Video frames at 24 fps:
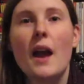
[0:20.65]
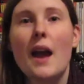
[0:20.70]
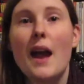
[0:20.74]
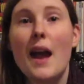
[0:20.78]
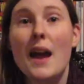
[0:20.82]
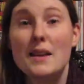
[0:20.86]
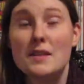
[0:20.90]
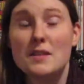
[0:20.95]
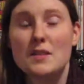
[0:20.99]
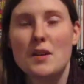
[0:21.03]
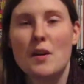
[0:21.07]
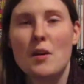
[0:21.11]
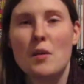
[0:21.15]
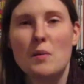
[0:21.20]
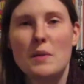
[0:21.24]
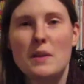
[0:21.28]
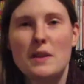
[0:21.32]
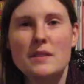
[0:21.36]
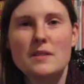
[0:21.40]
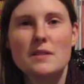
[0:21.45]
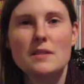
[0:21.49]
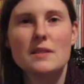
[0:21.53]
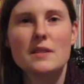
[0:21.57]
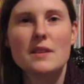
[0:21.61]
As
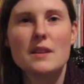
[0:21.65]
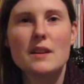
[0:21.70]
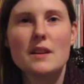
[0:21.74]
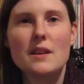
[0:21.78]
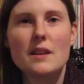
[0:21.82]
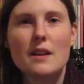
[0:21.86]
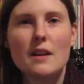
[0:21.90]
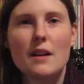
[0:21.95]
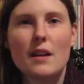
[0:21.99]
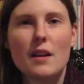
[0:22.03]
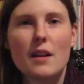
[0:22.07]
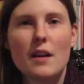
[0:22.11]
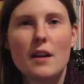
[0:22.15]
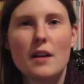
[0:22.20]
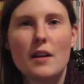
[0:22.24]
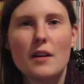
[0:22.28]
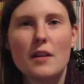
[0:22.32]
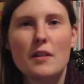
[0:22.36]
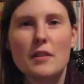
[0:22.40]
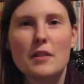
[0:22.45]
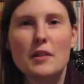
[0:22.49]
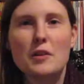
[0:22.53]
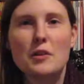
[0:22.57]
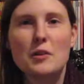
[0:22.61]
always, the
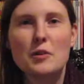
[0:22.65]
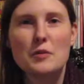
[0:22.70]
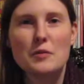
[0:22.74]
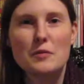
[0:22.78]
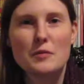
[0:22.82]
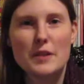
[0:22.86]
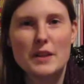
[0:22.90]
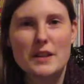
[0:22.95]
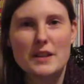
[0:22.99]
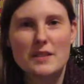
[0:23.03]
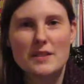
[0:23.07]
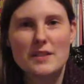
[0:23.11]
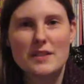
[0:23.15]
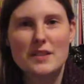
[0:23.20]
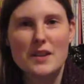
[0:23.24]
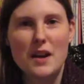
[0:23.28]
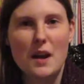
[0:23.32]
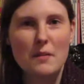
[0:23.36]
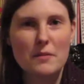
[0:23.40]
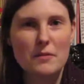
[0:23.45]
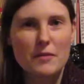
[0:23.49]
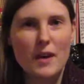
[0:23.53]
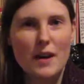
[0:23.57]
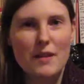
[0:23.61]
Goodreads
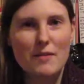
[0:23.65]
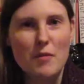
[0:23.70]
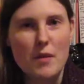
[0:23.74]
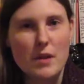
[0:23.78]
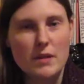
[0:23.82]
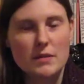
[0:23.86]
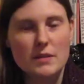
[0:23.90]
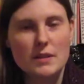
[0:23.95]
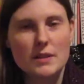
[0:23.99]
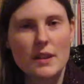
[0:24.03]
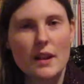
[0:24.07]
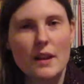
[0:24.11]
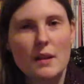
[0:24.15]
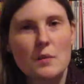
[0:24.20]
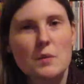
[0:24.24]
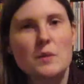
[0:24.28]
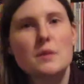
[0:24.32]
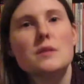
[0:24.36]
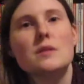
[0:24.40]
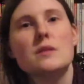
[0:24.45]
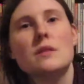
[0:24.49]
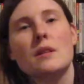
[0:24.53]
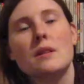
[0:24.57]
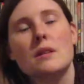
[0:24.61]
Top 5 Wednesday
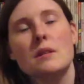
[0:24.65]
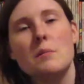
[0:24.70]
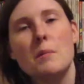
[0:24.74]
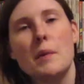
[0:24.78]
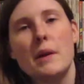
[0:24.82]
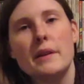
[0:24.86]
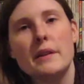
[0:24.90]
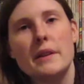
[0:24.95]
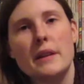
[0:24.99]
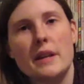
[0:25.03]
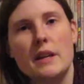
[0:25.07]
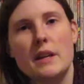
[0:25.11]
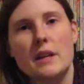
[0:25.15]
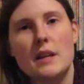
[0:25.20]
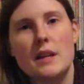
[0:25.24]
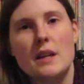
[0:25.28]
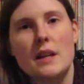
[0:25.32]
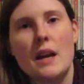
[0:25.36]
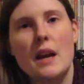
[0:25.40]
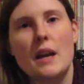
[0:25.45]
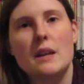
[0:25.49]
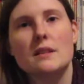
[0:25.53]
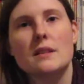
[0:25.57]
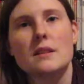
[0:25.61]
was started by
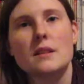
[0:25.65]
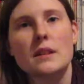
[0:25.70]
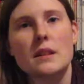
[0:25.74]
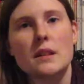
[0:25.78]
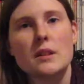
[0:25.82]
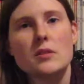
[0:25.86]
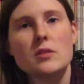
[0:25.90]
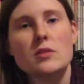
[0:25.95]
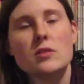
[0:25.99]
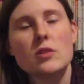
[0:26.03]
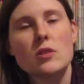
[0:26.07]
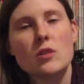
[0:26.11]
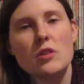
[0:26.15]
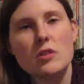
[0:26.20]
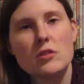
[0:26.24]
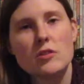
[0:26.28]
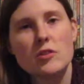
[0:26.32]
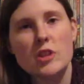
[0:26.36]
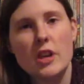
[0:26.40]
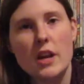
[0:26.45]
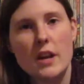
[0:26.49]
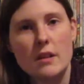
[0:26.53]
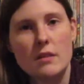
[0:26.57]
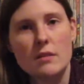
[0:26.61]
Lainey, and the links to her
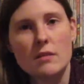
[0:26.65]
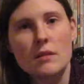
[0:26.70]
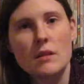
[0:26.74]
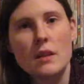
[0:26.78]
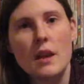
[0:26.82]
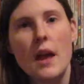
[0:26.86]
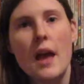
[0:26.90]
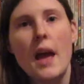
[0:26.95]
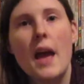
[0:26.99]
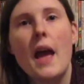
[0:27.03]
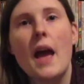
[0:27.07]
channel,